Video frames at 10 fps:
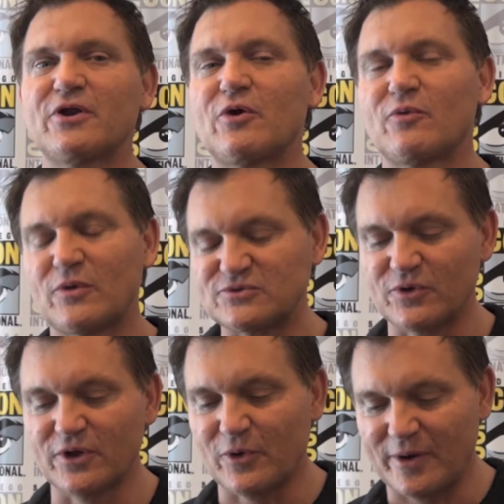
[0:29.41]
You know, what's
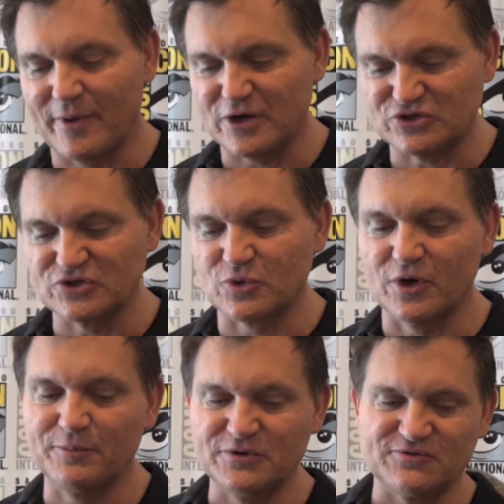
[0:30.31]
really great about our shows, we're
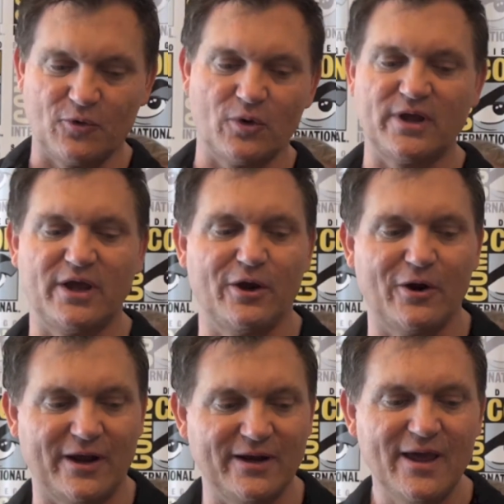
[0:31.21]
going to push forward a
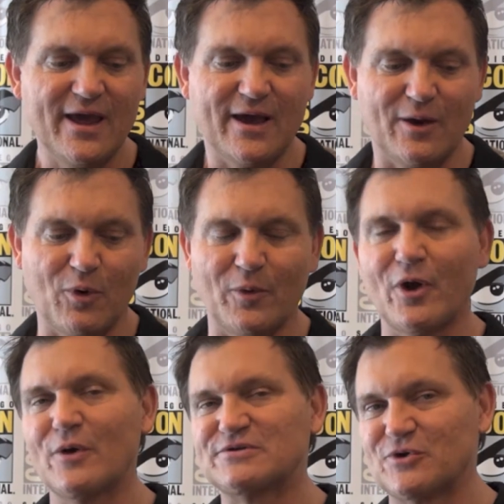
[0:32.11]
year, and what
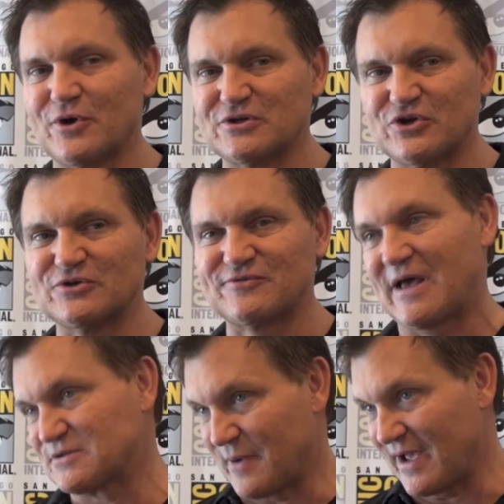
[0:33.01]
we always do in our show is
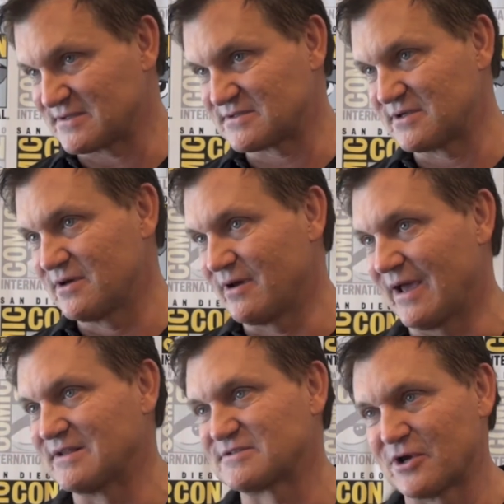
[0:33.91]
flashbacks.
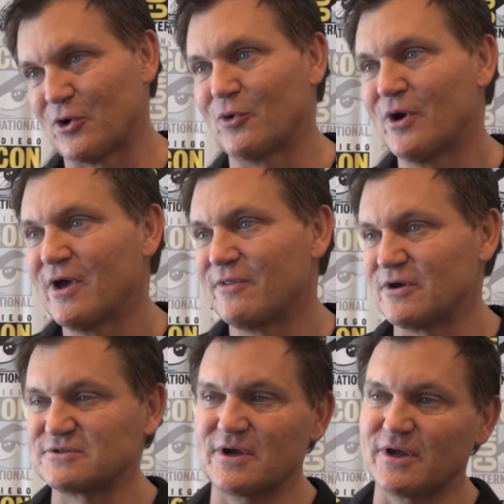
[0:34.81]
And so
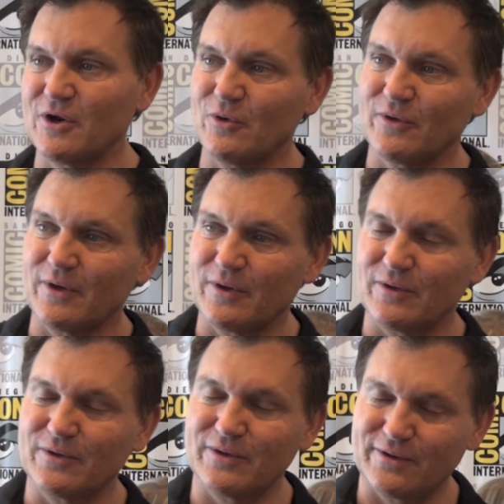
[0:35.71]
there's, a, uh, you know, uh,
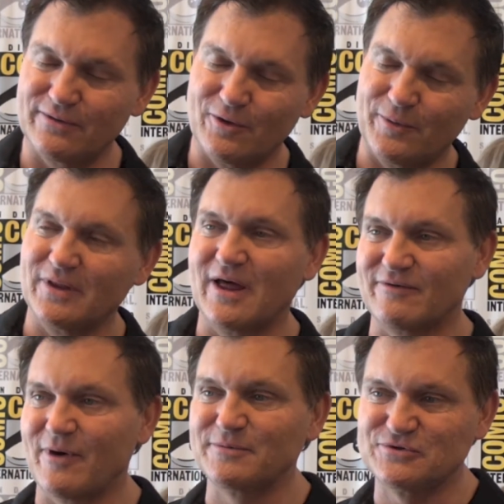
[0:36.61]
there'll be a
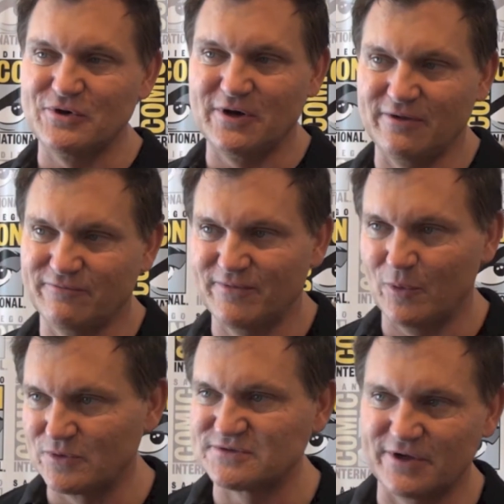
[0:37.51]
lot of opportunity
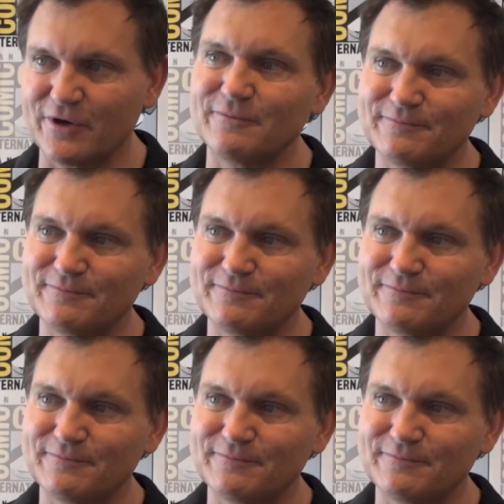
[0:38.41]
that we'll see her.